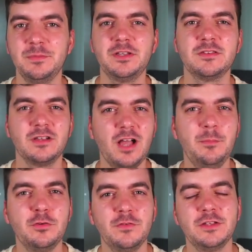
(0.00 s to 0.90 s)
because a
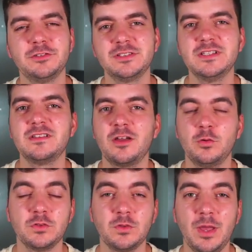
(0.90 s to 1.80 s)
couple of other things are
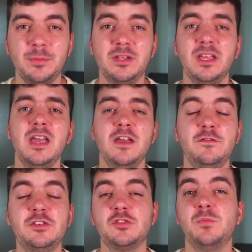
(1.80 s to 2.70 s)
also happening
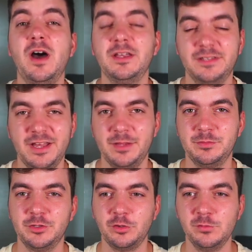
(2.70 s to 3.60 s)
which might help
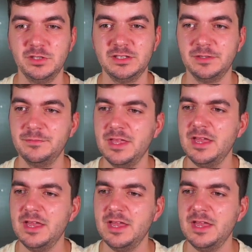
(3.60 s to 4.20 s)
the community.